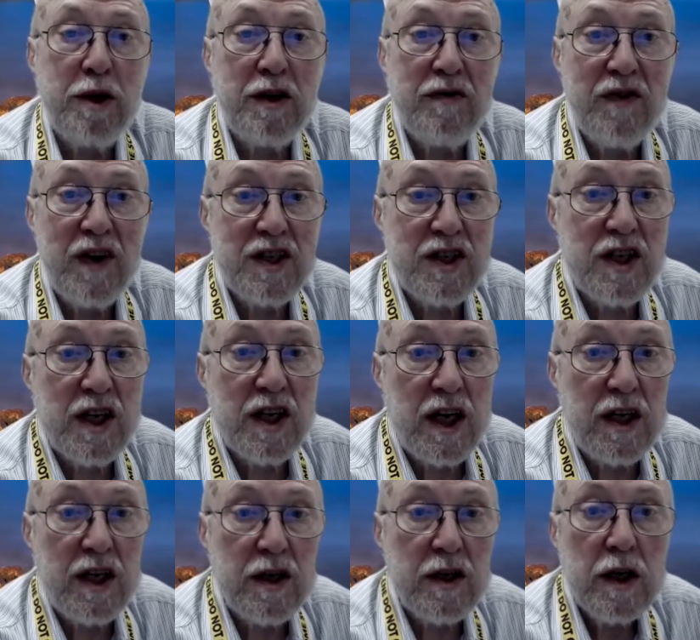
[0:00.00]

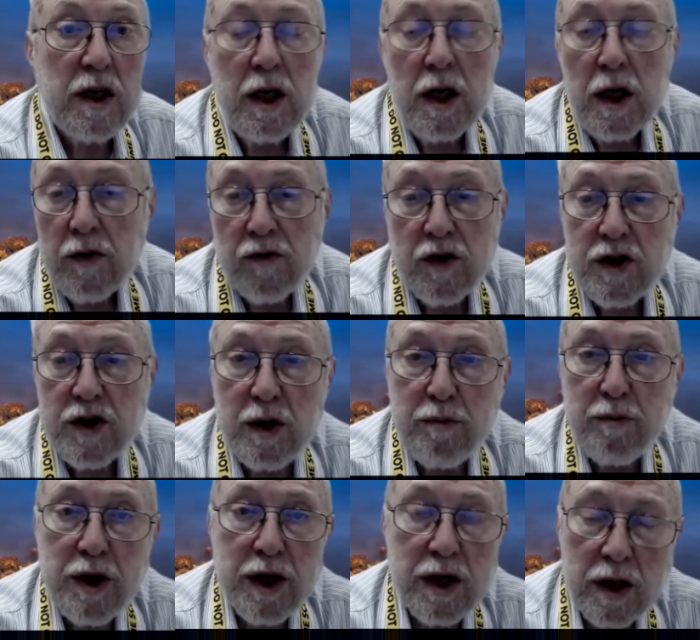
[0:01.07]
investigated for
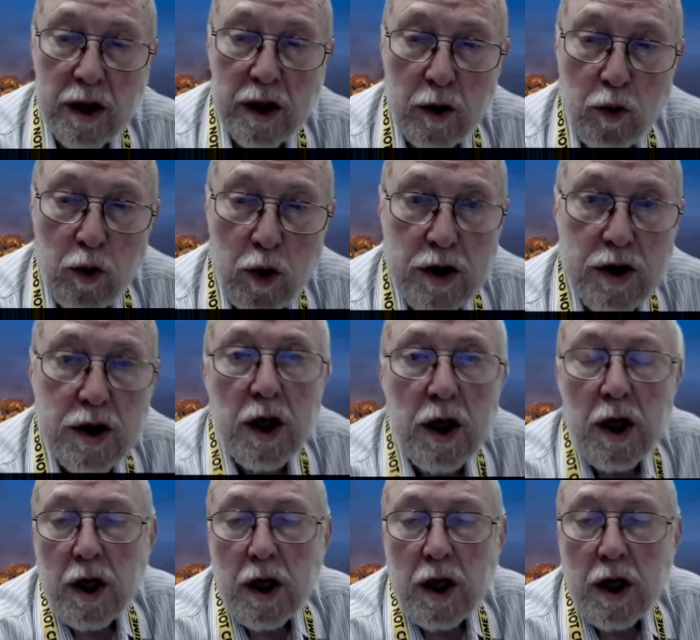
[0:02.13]
something a little worse.